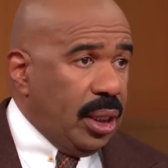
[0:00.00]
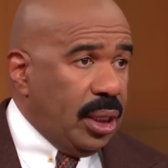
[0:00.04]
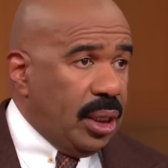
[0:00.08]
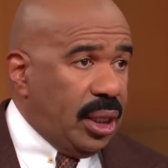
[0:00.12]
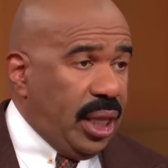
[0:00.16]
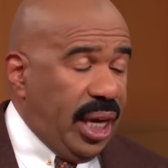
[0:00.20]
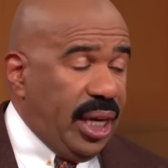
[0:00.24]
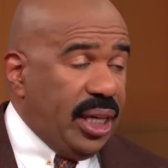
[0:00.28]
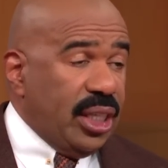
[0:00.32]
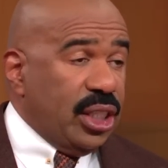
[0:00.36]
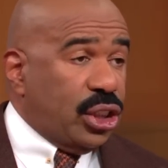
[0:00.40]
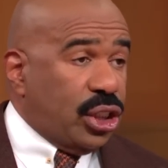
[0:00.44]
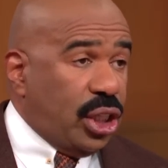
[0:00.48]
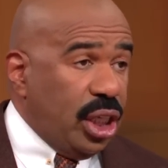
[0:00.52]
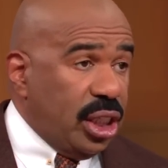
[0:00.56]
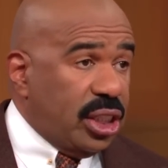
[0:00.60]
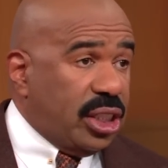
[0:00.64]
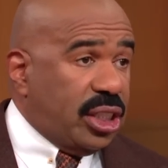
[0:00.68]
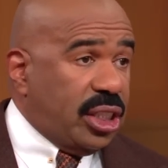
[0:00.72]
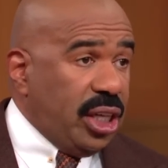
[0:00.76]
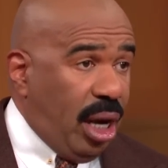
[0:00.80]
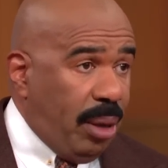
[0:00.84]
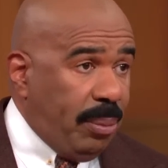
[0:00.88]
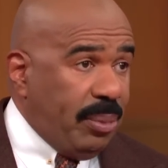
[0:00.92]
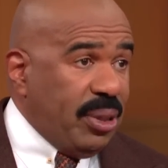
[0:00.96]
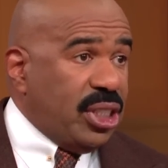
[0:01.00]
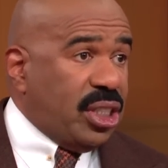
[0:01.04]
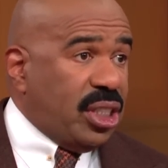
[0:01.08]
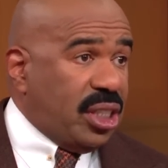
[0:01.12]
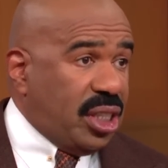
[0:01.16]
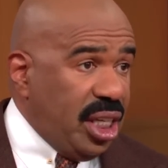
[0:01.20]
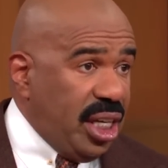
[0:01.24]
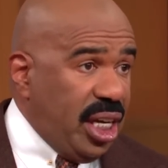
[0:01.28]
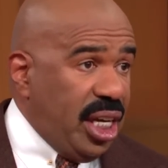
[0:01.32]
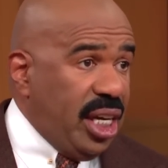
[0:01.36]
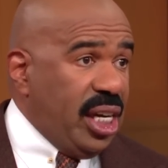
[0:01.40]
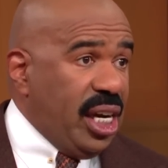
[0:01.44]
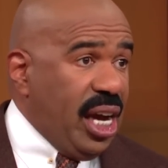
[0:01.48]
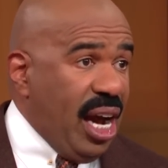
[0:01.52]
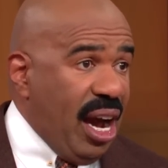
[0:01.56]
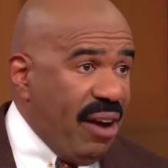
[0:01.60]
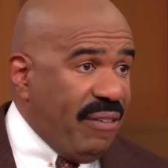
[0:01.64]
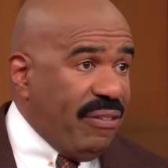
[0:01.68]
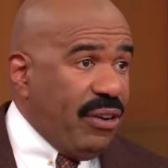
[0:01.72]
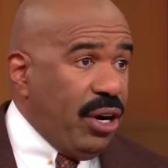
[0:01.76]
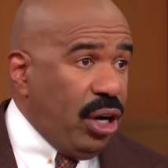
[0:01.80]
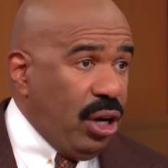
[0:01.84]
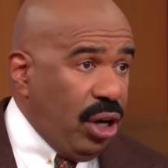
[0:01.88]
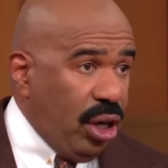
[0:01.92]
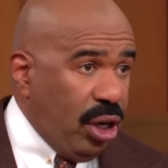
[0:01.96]
that is the dumbest thing
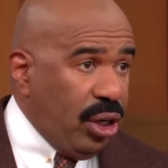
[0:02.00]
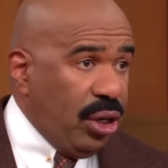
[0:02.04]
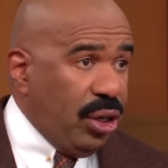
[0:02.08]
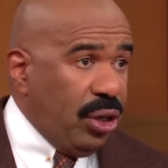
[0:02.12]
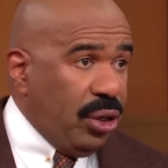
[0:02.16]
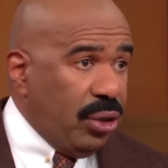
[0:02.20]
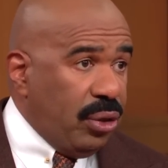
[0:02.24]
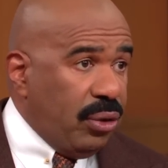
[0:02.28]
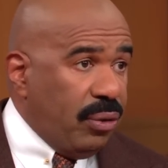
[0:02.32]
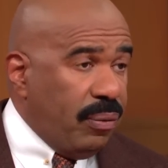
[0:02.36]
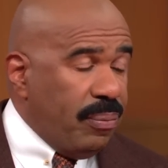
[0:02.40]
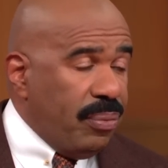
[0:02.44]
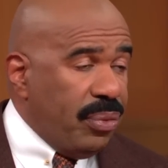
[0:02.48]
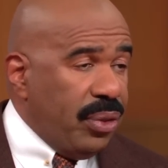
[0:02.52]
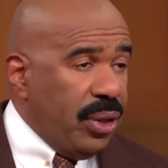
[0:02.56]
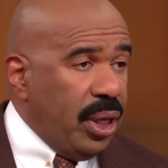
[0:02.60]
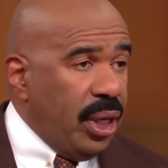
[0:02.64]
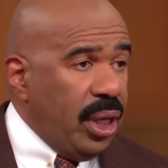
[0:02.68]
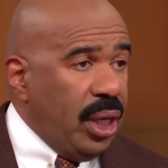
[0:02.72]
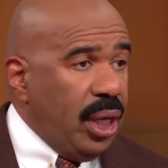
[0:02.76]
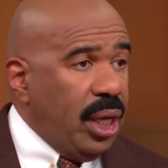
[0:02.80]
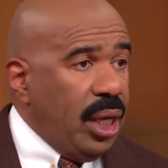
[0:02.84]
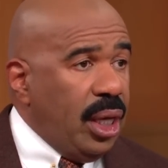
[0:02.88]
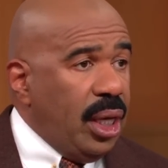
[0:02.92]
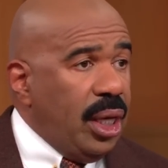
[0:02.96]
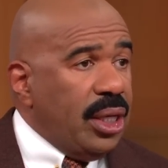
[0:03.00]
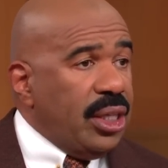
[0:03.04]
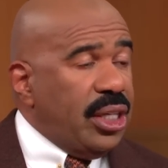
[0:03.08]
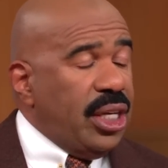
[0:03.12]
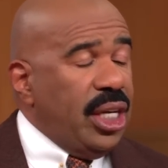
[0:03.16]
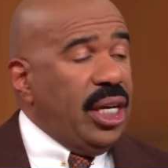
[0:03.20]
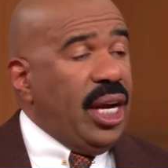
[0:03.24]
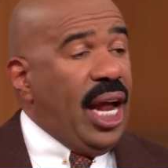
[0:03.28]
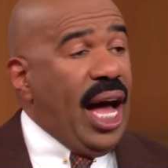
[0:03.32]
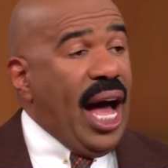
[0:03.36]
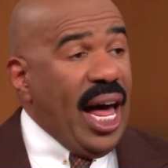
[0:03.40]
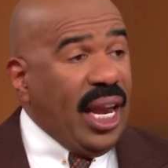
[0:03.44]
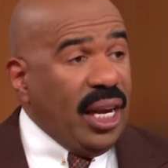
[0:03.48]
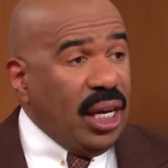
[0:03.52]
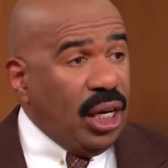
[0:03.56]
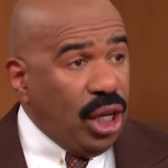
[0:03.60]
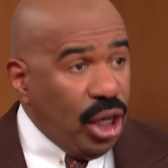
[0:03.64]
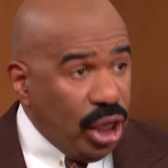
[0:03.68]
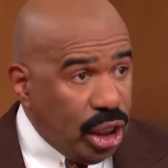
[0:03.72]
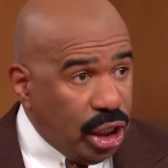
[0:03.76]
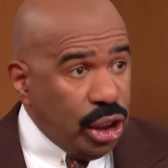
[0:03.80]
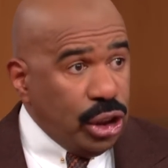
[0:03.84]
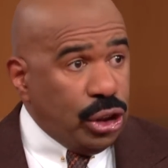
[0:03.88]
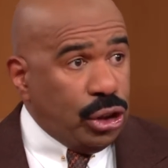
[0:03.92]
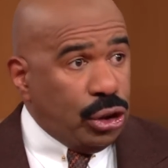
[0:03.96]
I've heard, same here, then I
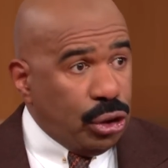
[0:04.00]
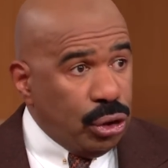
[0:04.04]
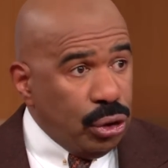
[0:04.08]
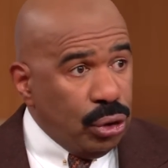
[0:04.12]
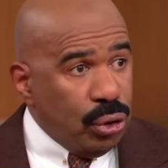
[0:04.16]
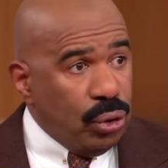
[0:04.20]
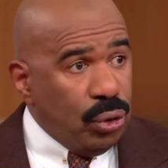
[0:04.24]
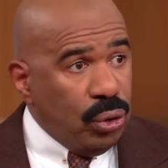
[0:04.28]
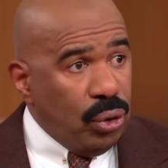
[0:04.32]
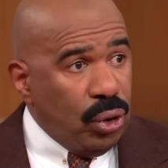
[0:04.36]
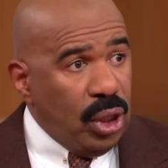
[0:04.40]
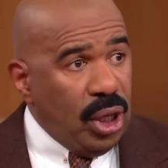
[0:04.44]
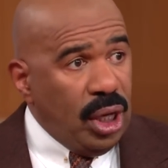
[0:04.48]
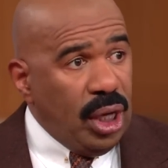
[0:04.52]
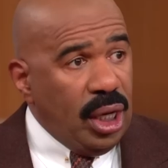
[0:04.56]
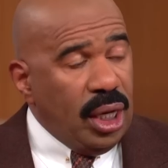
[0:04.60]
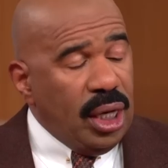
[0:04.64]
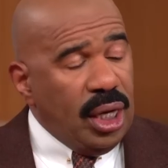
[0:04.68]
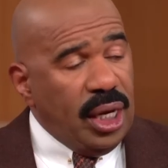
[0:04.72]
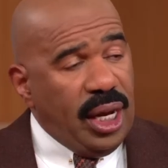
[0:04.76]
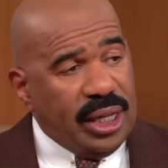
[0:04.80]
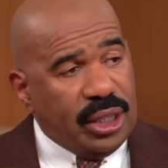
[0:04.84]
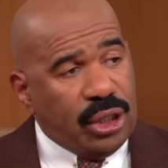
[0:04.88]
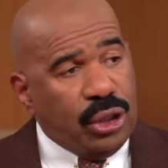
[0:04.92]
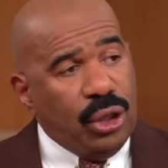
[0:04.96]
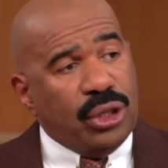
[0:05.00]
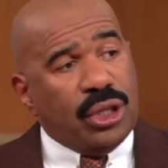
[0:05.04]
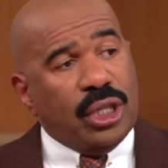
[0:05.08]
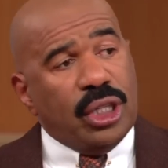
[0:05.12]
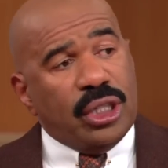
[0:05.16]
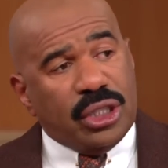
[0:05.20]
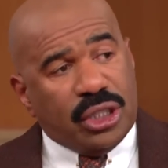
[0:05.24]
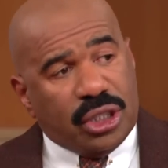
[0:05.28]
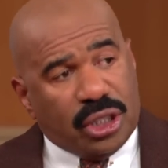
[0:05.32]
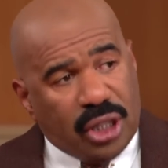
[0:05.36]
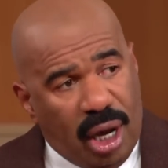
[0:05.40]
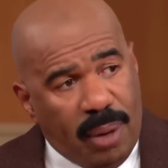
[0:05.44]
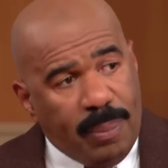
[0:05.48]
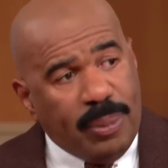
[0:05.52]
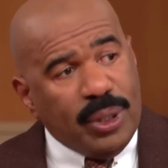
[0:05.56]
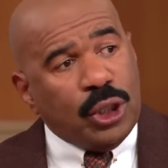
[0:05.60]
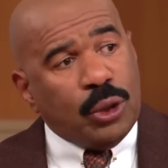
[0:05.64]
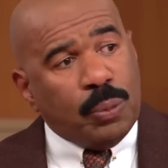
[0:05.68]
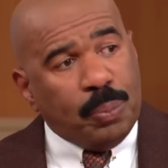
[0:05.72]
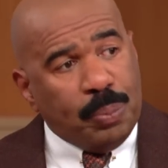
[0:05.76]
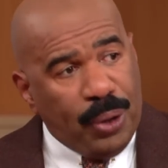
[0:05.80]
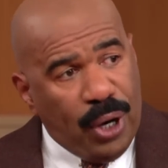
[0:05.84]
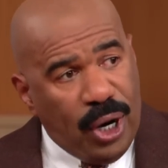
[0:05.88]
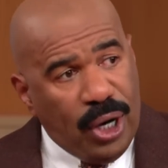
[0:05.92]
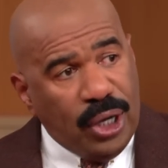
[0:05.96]
look at you like you're the
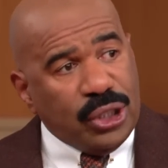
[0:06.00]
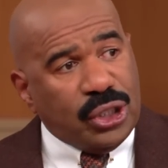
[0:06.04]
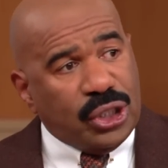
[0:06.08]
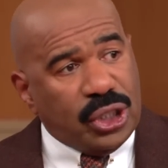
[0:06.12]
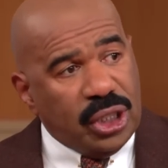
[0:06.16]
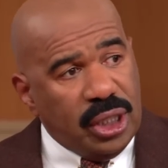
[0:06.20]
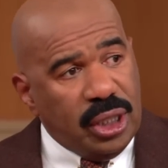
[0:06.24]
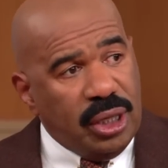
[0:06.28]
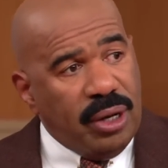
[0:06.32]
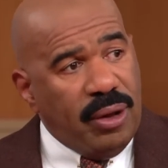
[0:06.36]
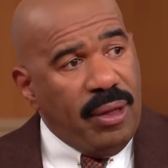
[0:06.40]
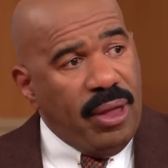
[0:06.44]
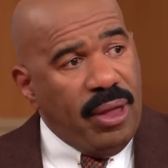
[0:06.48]
dumbest person